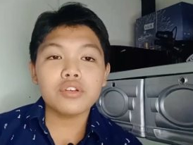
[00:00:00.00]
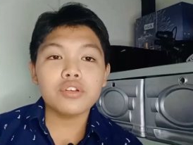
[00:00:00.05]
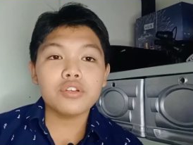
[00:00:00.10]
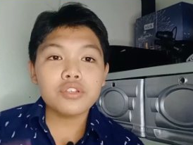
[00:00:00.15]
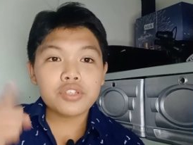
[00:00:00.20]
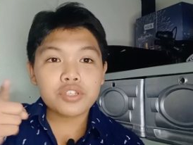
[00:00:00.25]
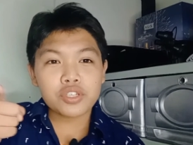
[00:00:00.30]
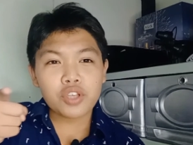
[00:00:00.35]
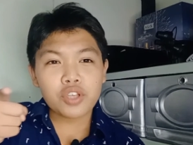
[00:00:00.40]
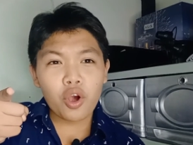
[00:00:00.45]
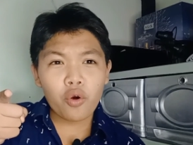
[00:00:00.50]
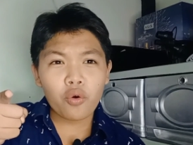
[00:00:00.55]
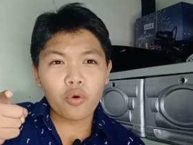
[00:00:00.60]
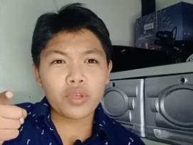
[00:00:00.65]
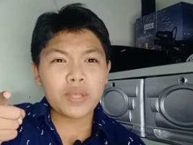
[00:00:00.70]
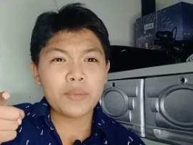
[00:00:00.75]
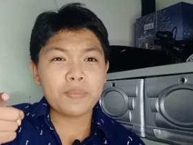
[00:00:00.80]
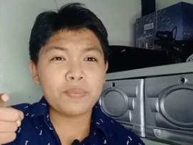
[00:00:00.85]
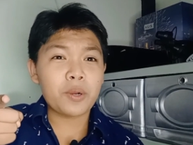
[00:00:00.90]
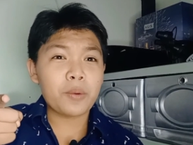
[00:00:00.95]
So,
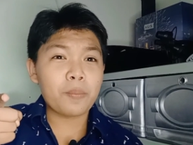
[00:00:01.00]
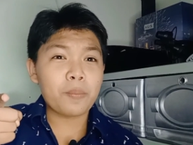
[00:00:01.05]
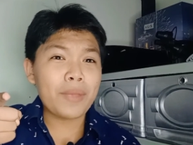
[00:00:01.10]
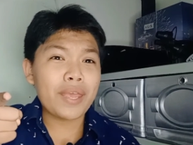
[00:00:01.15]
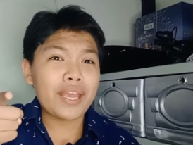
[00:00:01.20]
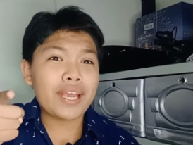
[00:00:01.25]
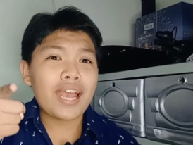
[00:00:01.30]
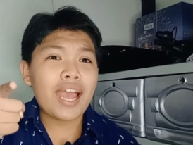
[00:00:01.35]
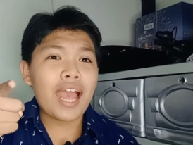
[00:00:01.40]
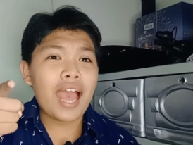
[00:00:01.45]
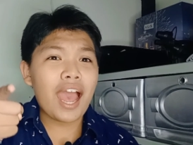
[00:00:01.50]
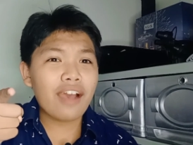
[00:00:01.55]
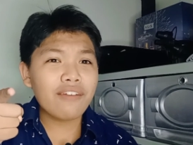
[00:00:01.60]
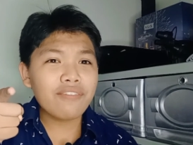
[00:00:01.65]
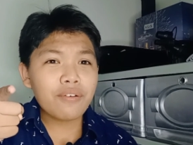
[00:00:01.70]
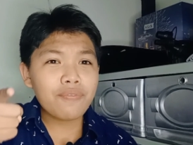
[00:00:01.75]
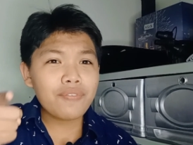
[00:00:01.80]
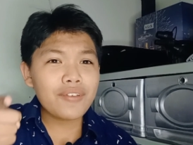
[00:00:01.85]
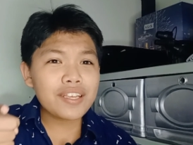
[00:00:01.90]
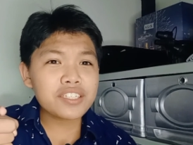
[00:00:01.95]
if your pick
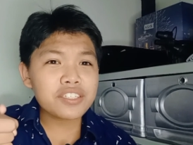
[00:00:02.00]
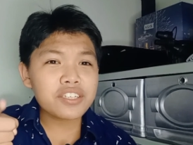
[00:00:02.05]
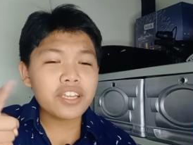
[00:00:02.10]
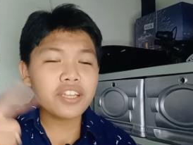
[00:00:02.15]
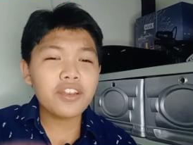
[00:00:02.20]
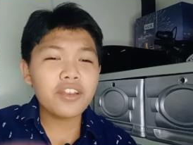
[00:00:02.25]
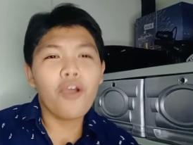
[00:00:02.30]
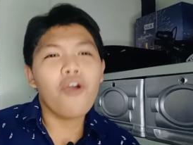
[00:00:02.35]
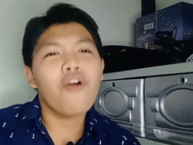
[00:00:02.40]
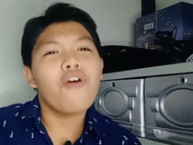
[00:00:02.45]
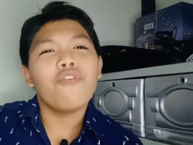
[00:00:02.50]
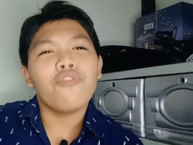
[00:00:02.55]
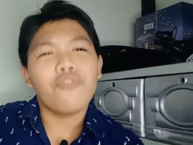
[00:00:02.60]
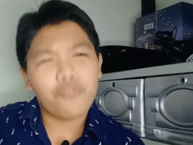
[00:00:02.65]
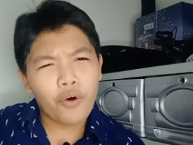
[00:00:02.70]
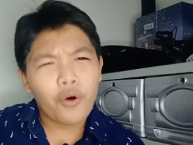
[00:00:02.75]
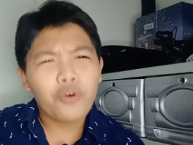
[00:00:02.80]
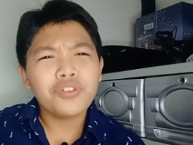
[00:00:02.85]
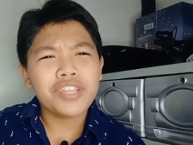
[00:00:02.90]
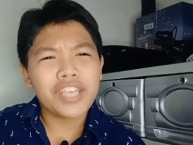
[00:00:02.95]
have a vision,
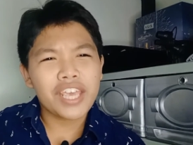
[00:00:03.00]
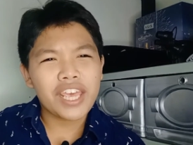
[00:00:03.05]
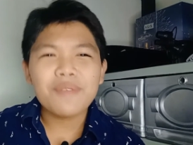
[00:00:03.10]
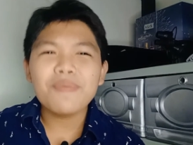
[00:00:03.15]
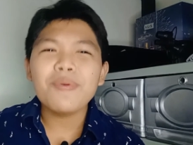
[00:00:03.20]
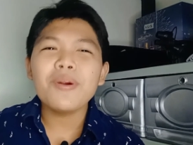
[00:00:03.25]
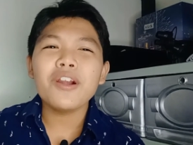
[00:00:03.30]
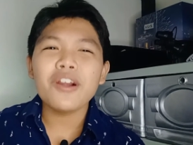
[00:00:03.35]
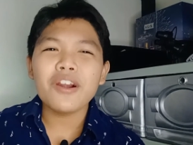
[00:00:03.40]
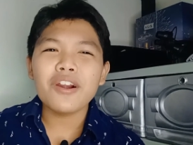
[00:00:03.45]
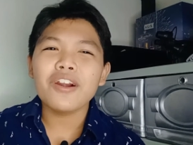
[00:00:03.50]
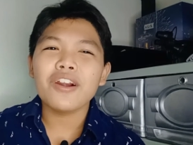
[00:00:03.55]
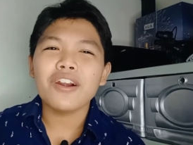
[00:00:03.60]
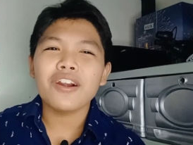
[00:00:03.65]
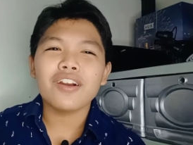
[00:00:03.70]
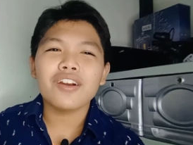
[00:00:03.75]
vote him or her.